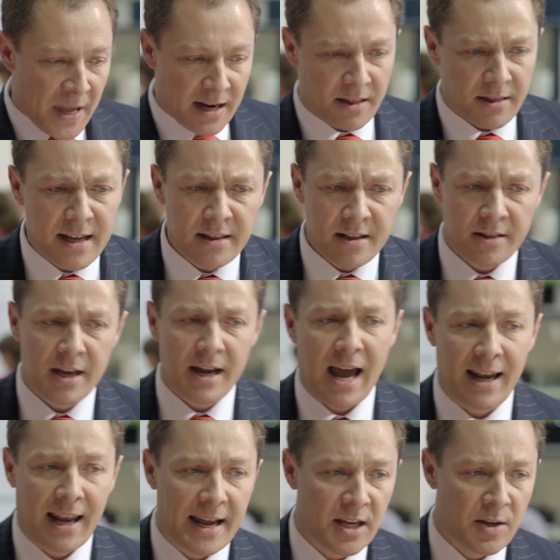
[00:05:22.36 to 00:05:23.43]
And I think the thing
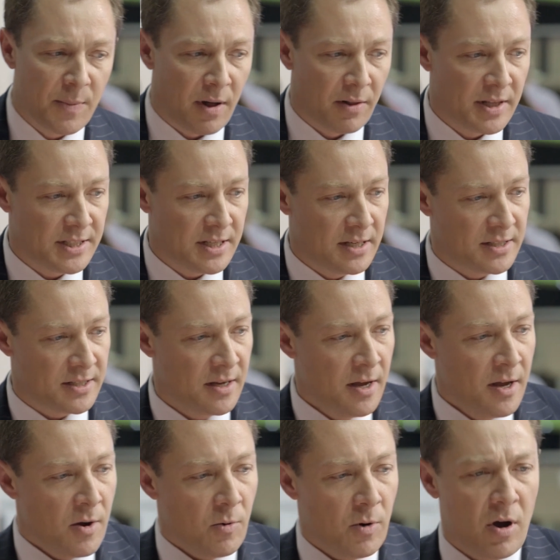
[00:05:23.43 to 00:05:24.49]
I like about this is
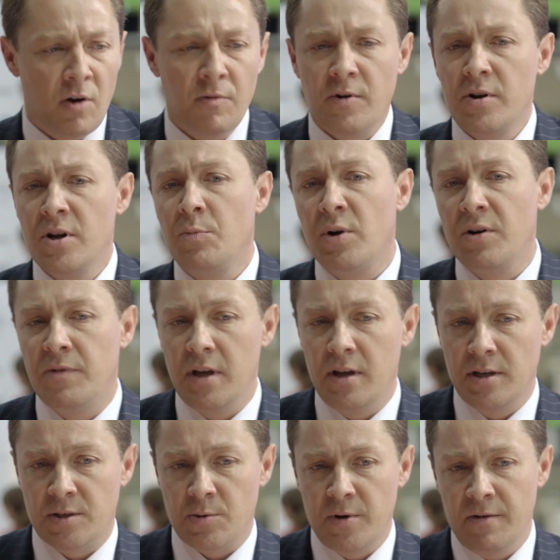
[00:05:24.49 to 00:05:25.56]
over a number of
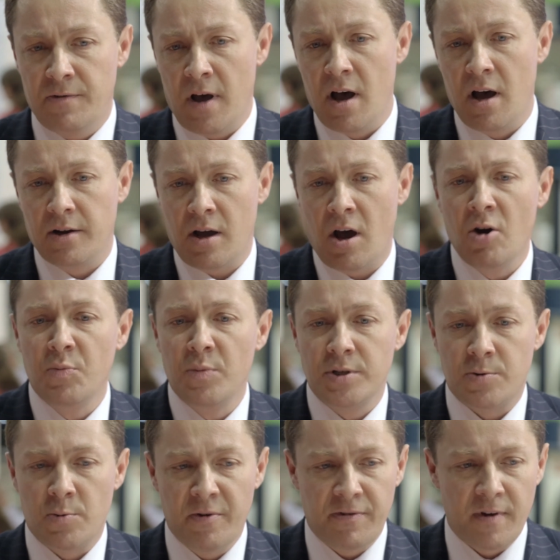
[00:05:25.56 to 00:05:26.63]
years we've heard
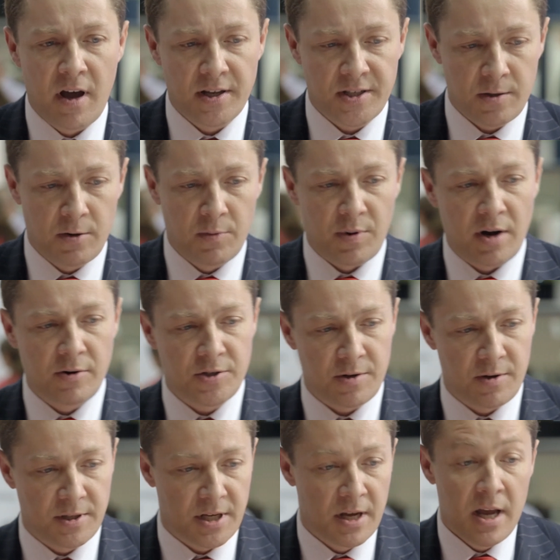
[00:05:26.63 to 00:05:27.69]
homers refer to a
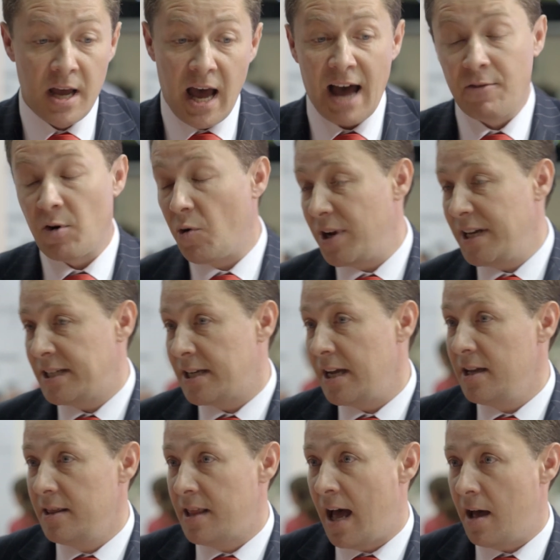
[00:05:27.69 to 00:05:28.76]
brochure as, I've already
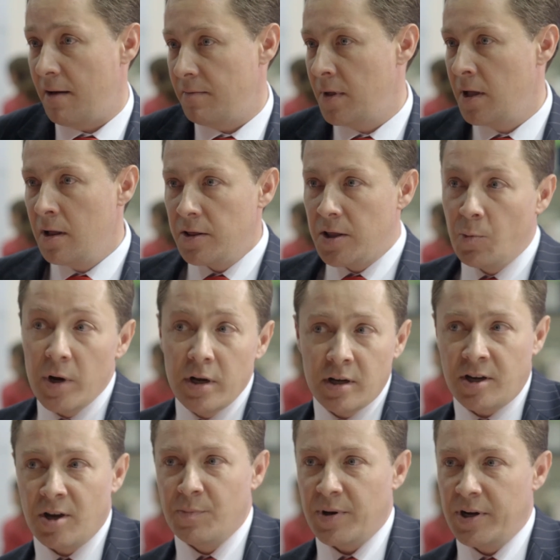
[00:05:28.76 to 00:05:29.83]
seen that, the window
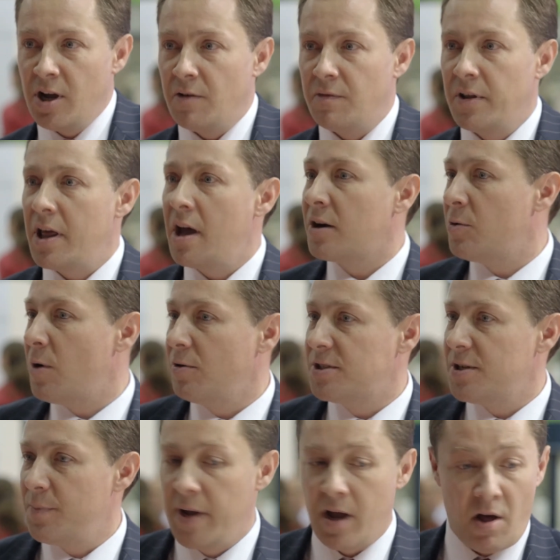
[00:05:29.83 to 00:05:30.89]
company over there
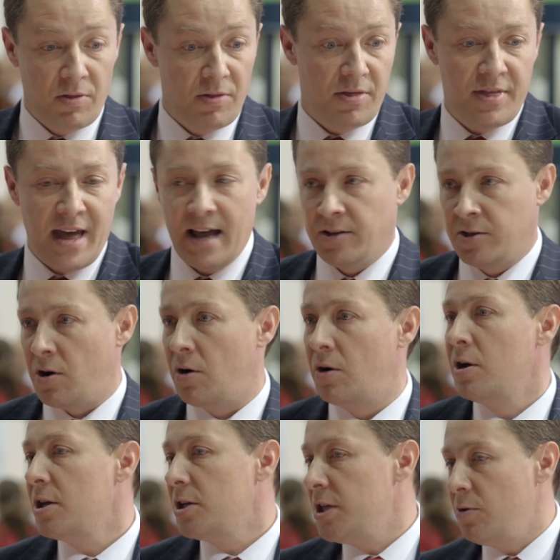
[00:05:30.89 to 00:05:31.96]
quoted me on that door,
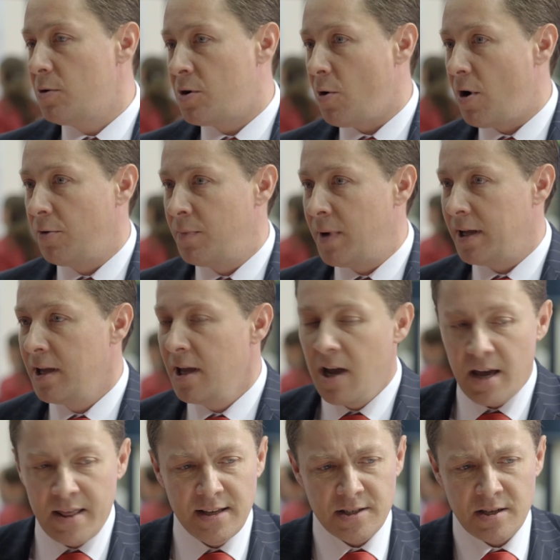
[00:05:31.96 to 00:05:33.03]
you quote me.
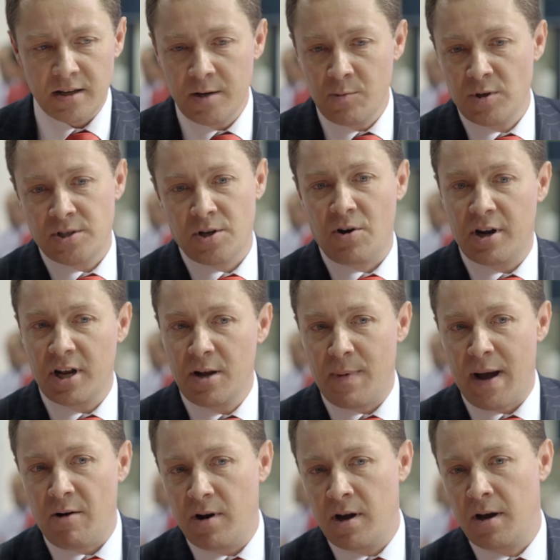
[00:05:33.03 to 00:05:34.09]
And then suddenly we're talking
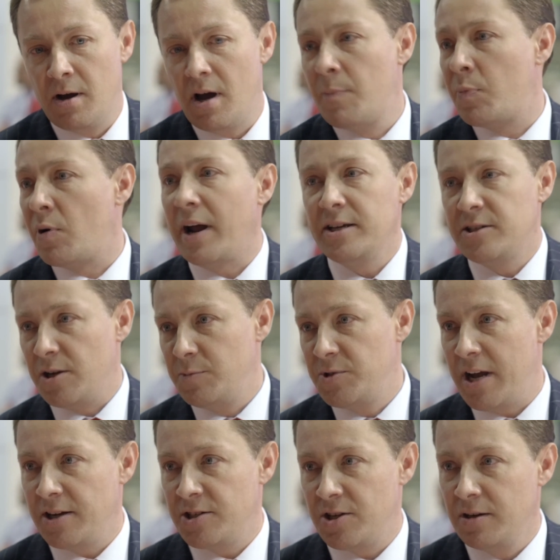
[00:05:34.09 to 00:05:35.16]
about a price
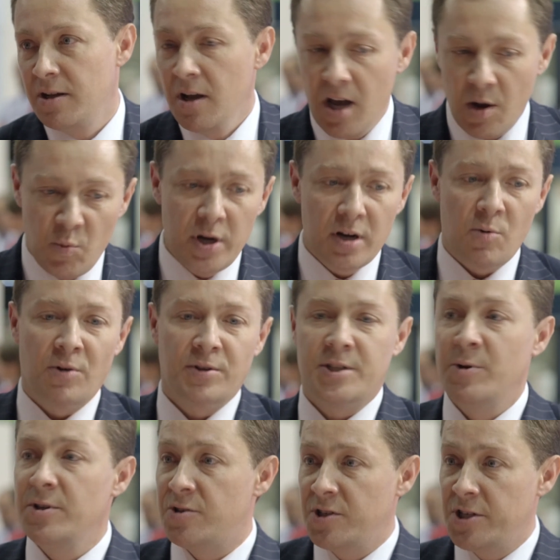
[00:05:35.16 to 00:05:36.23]
objection. And we don't want
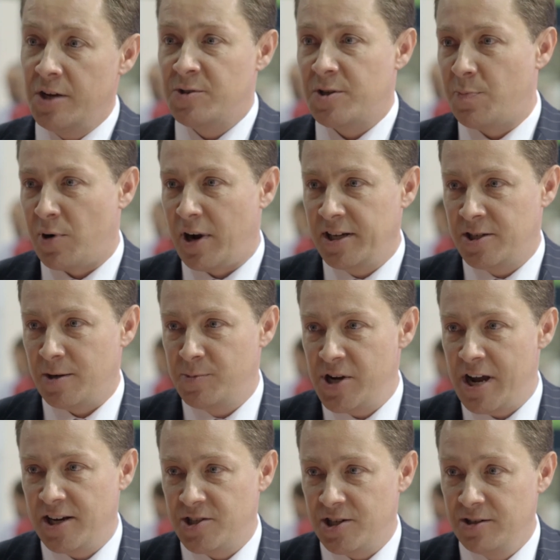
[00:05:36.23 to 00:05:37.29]
to introduce a price
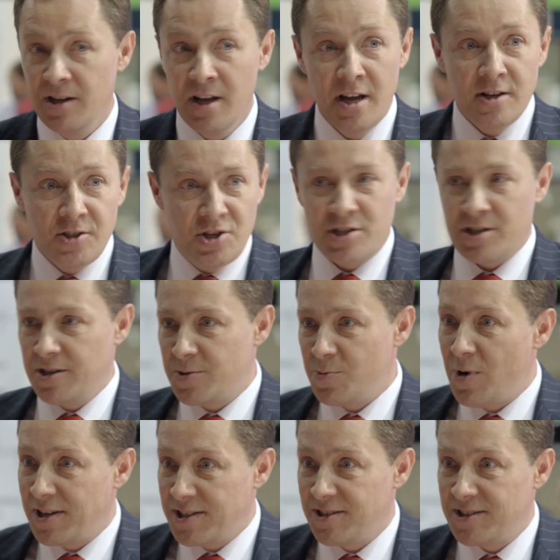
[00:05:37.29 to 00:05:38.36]
objection just because
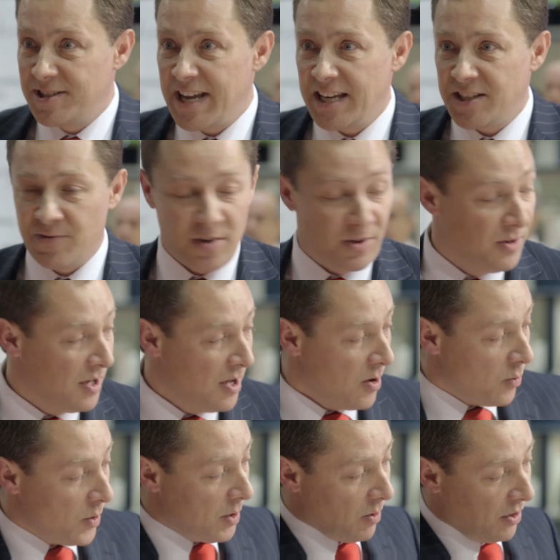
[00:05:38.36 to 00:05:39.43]
we're successful.
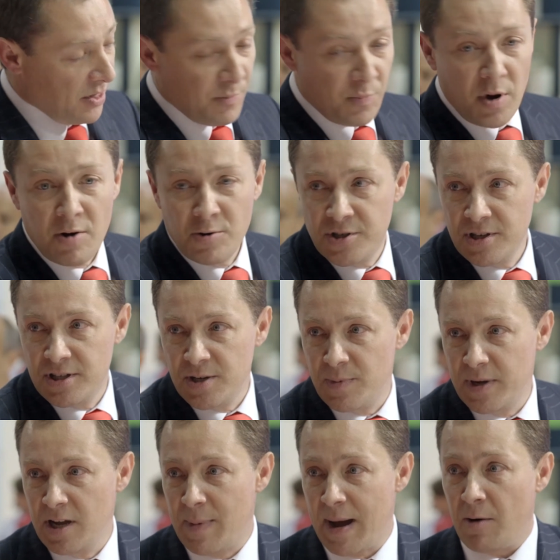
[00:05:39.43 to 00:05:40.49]
We want the brochure to
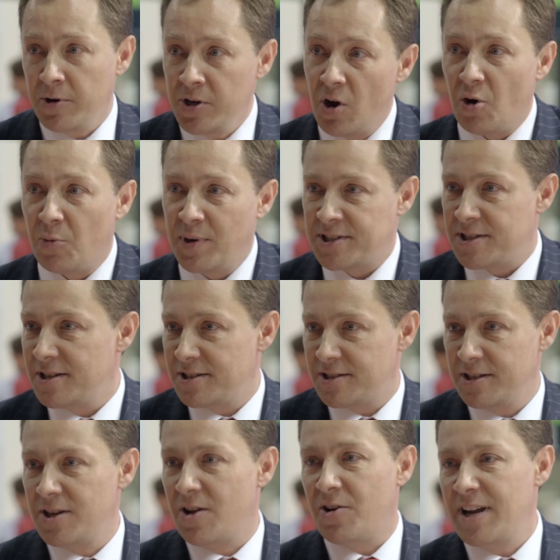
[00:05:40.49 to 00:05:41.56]
be about your business
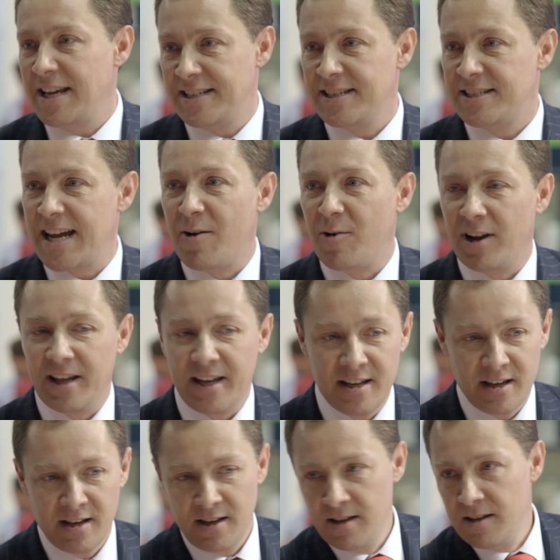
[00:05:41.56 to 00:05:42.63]
and not necessarily
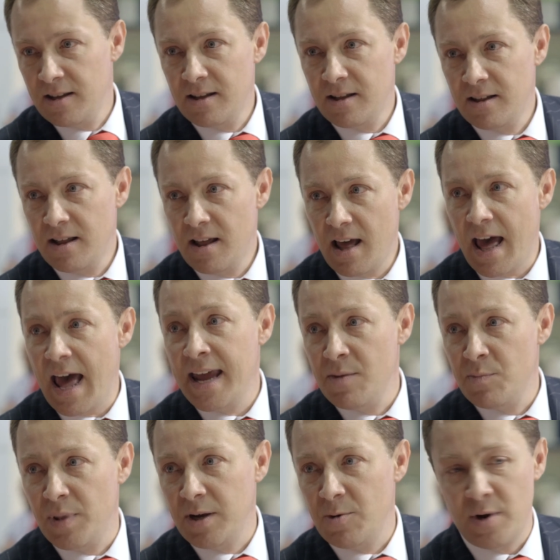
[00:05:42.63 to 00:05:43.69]
A
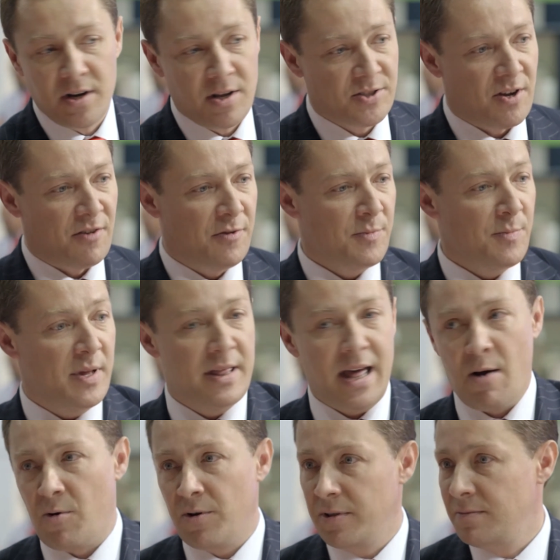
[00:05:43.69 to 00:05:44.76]
and B windows offered me
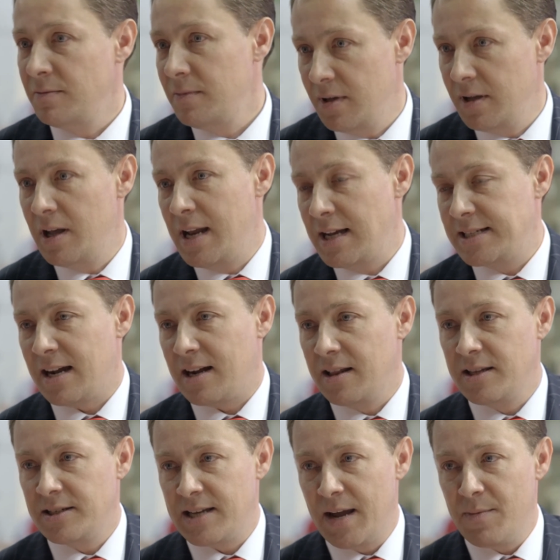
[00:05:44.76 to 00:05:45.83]
that one in exactly
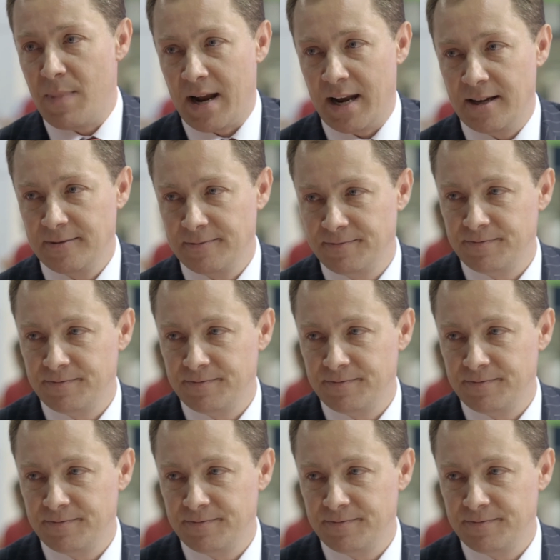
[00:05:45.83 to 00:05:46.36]
the same manner.